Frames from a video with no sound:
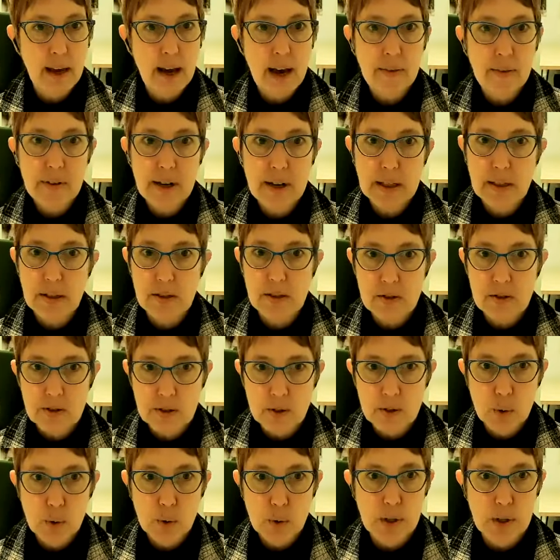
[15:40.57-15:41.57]
I've got this
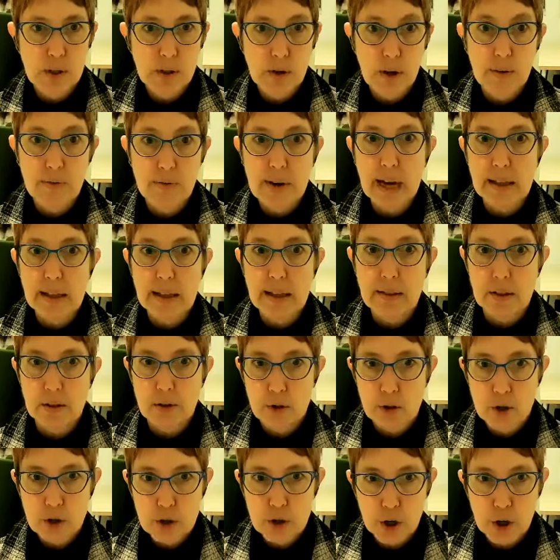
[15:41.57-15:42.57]
school, or I've got
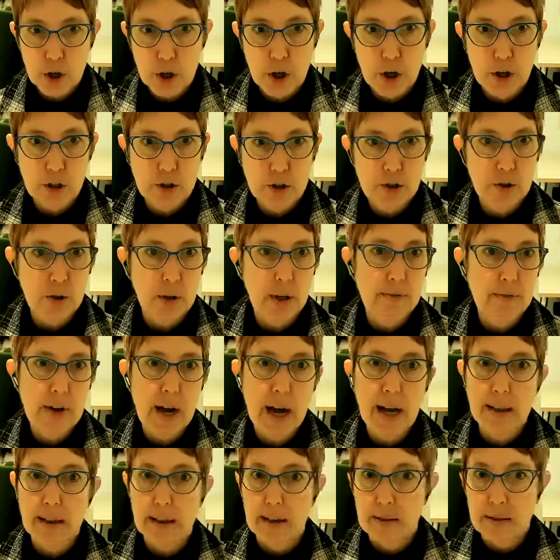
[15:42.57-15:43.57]
this church, or I've
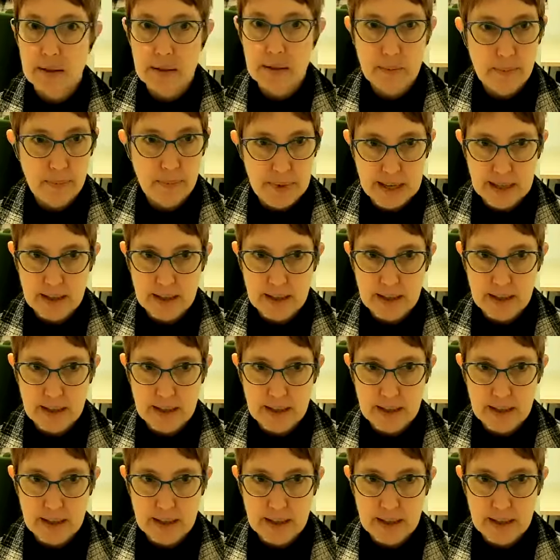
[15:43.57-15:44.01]
got this